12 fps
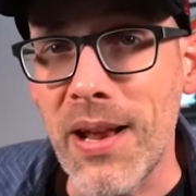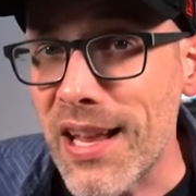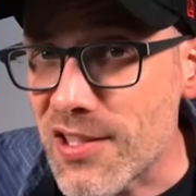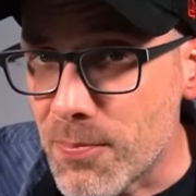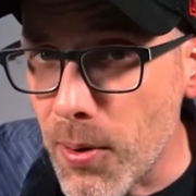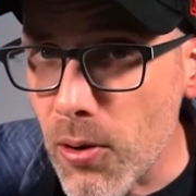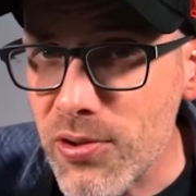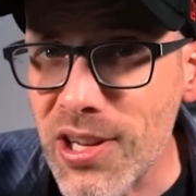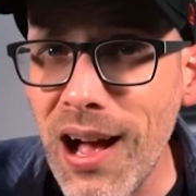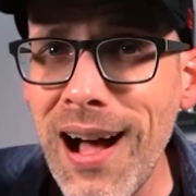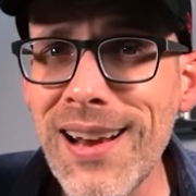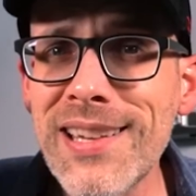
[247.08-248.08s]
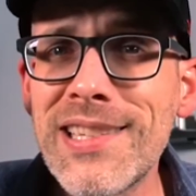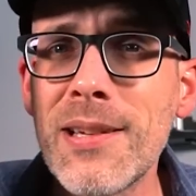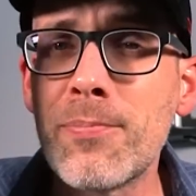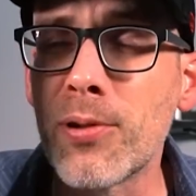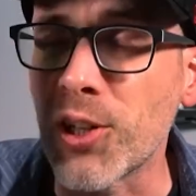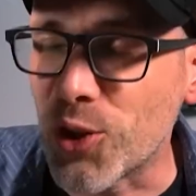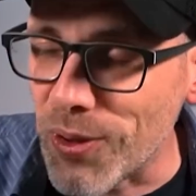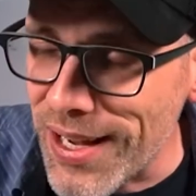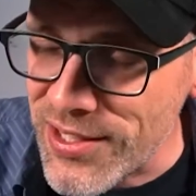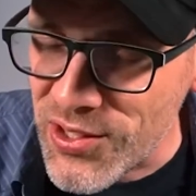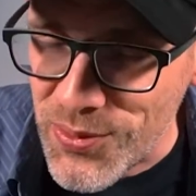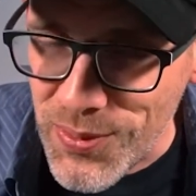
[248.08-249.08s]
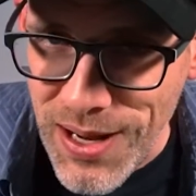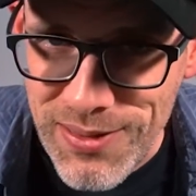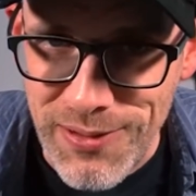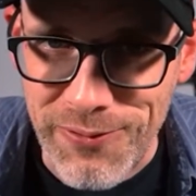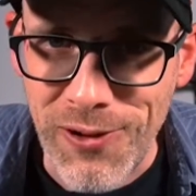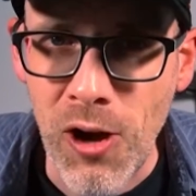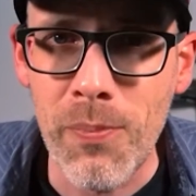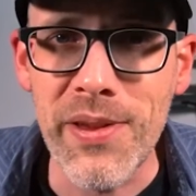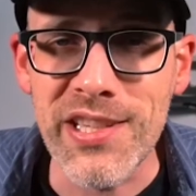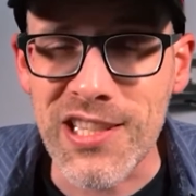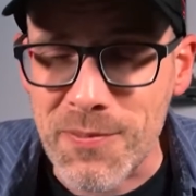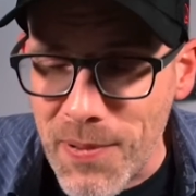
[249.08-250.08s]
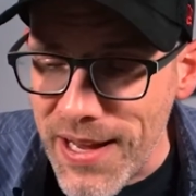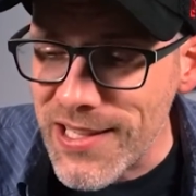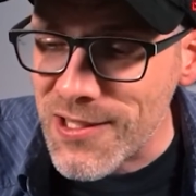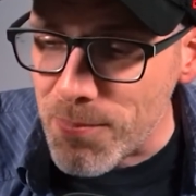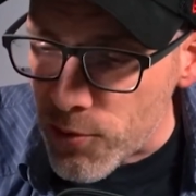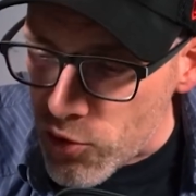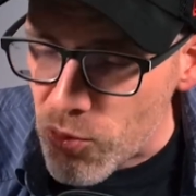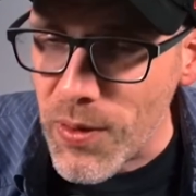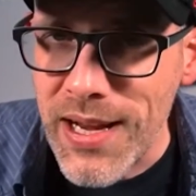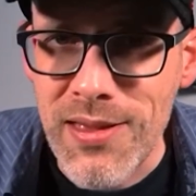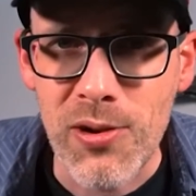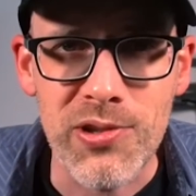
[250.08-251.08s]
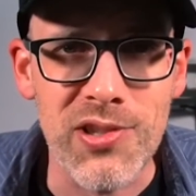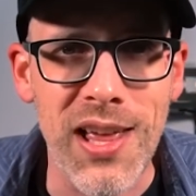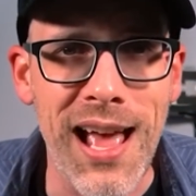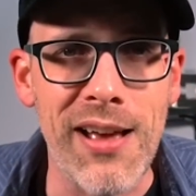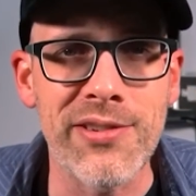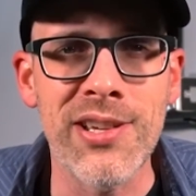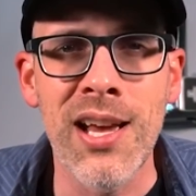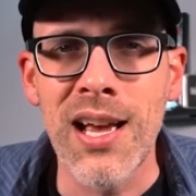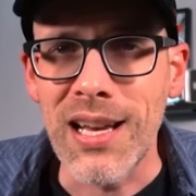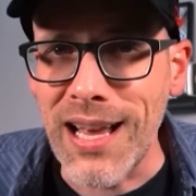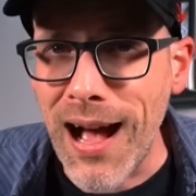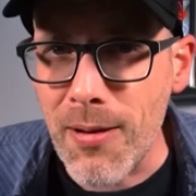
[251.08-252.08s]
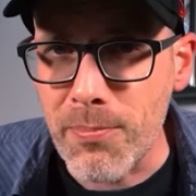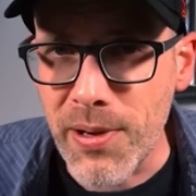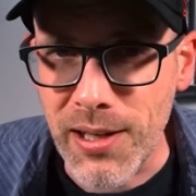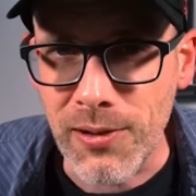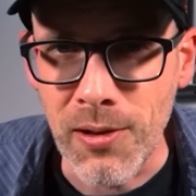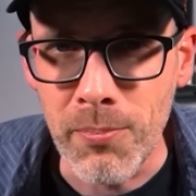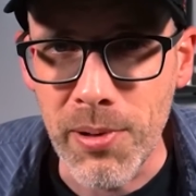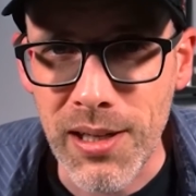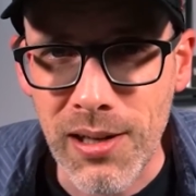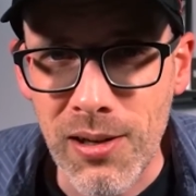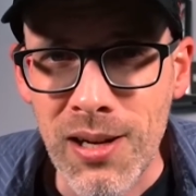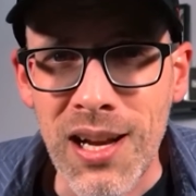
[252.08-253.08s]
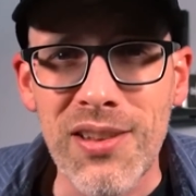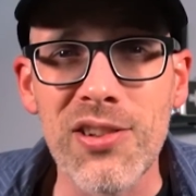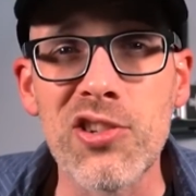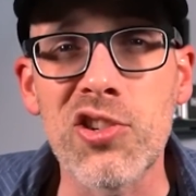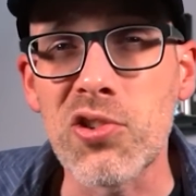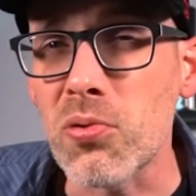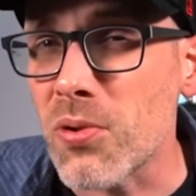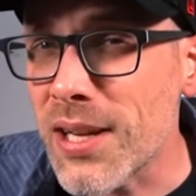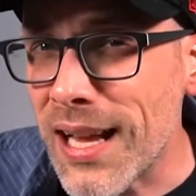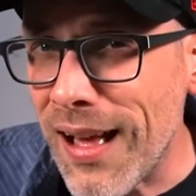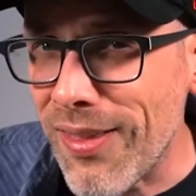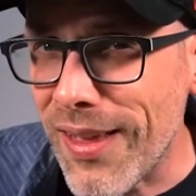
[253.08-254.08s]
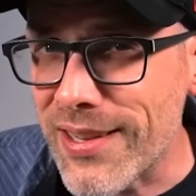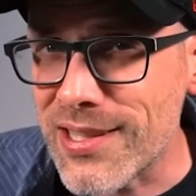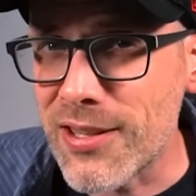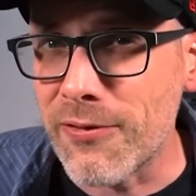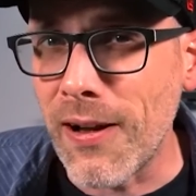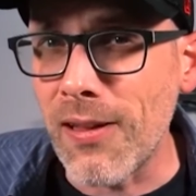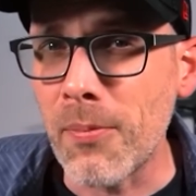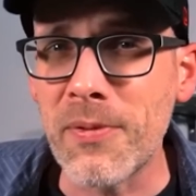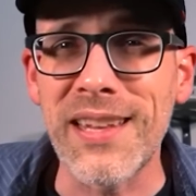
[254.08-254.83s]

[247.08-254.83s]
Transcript: But as Beau's odyssey progressed throughout the film, the space between those laughs got bigger and bigger. The story got less developed.